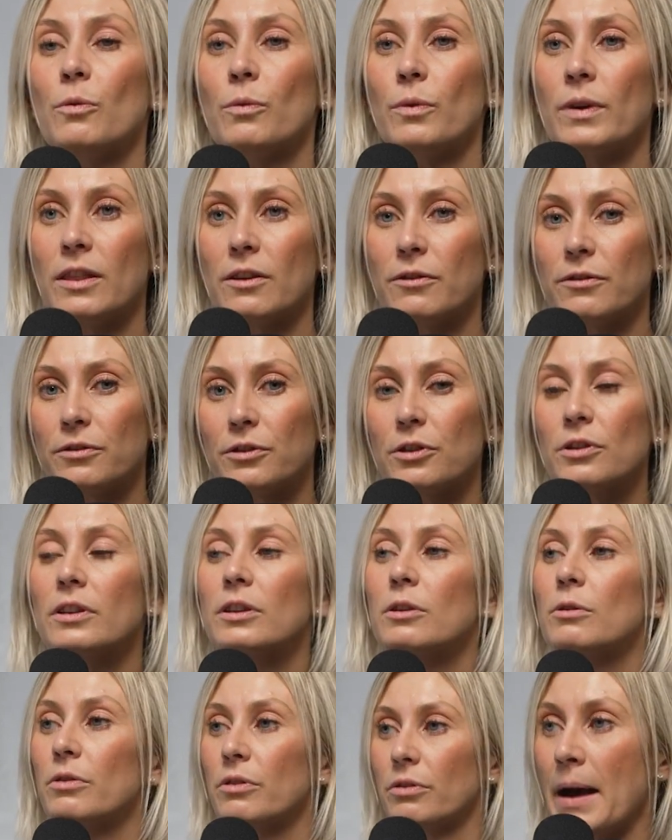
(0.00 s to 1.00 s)
with a few
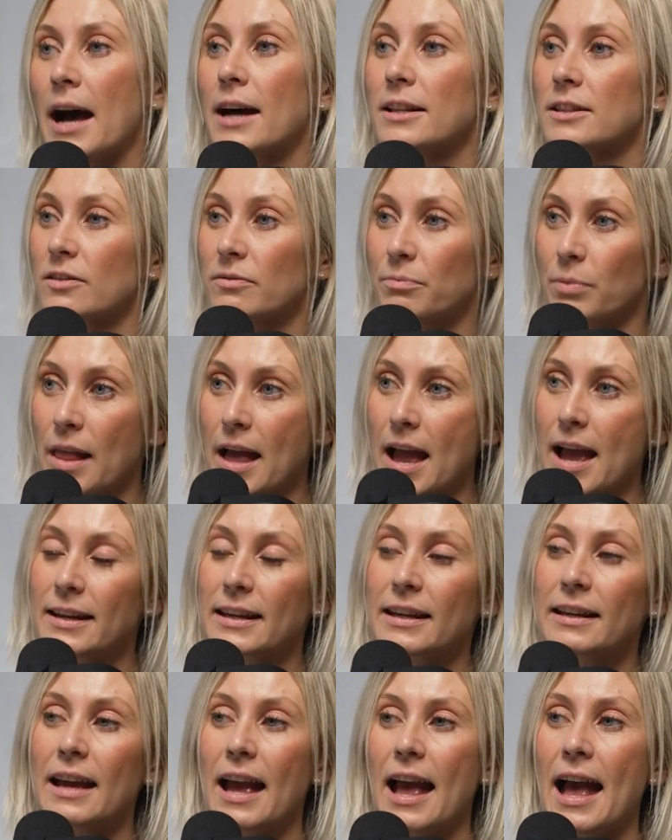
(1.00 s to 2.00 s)
little parts of
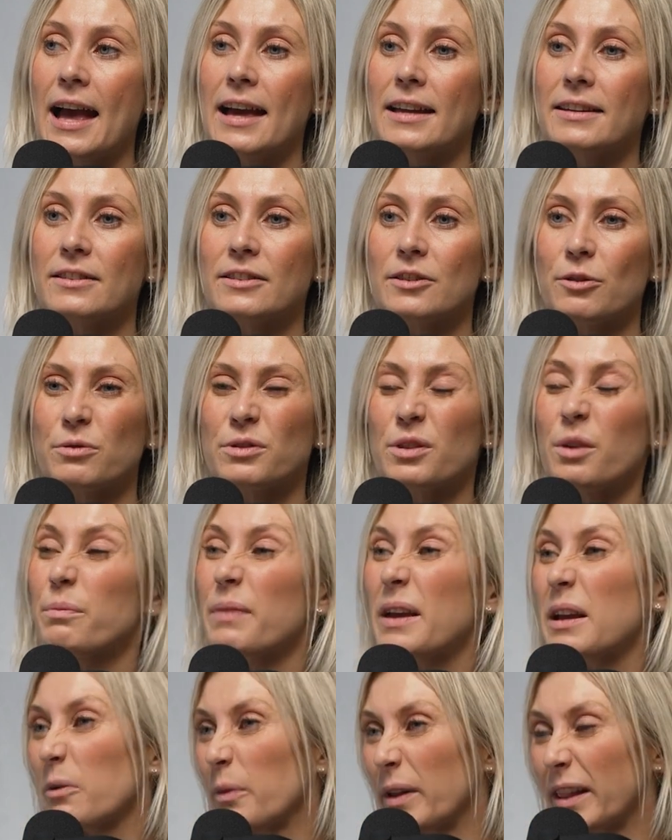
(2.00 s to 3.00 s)
planning and also
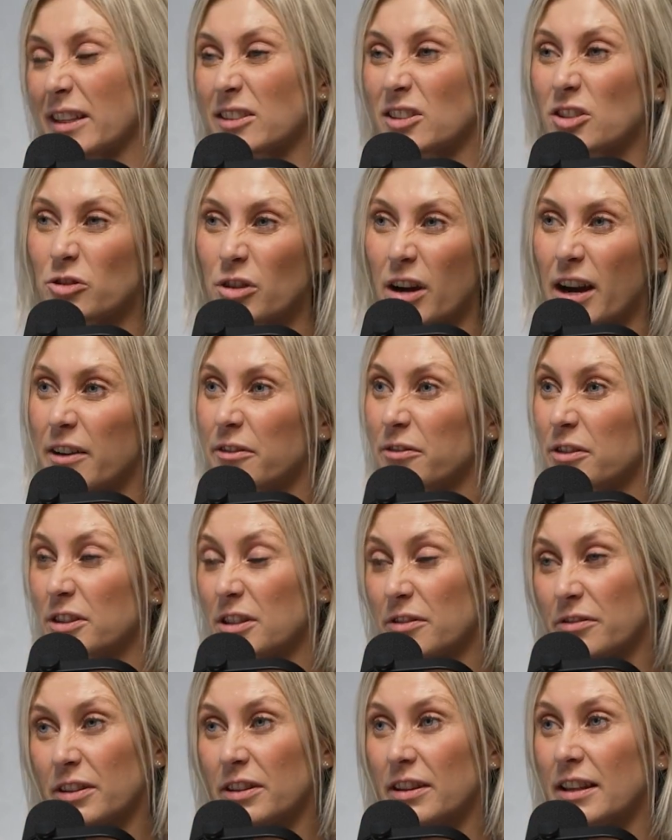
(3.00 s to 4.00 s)
being willing to try a few
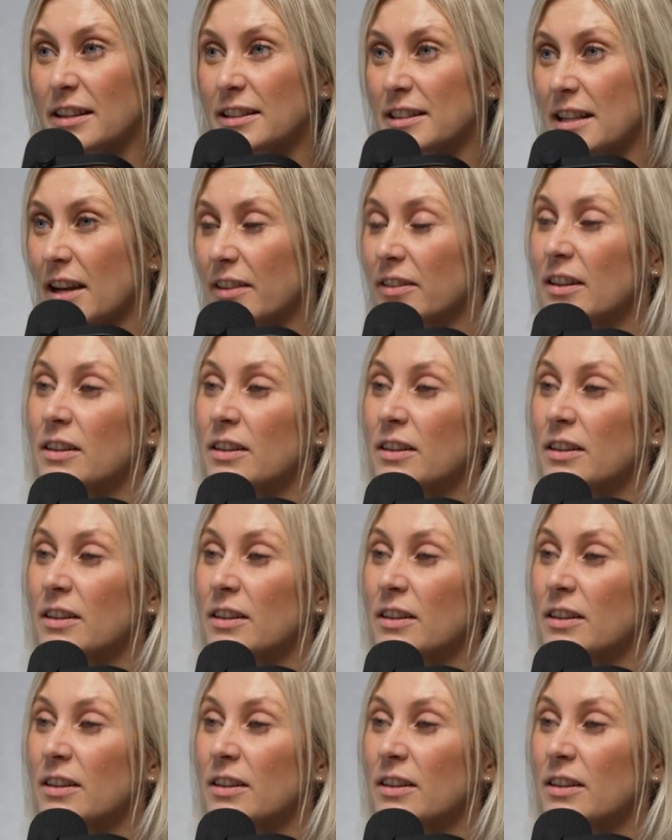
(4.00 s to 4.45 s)
different things out.